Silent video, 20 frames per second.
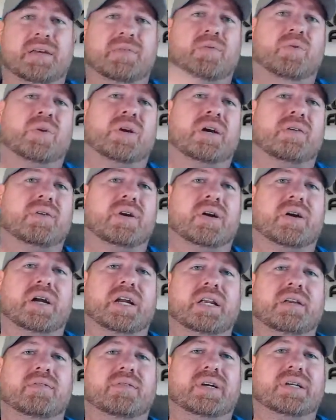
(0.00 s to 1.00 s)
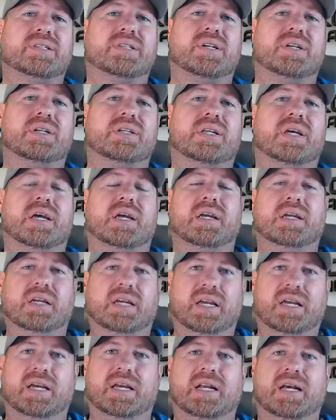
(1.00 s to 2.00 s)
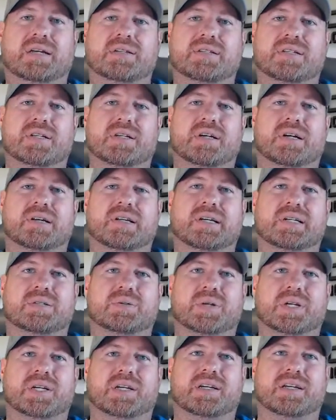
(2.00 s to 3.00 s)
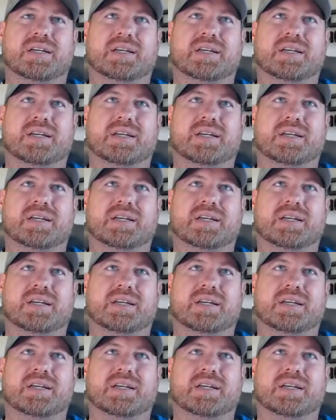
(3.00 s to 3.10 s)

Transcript: Everyone have a great rest of your day, and I'll see y'all next week.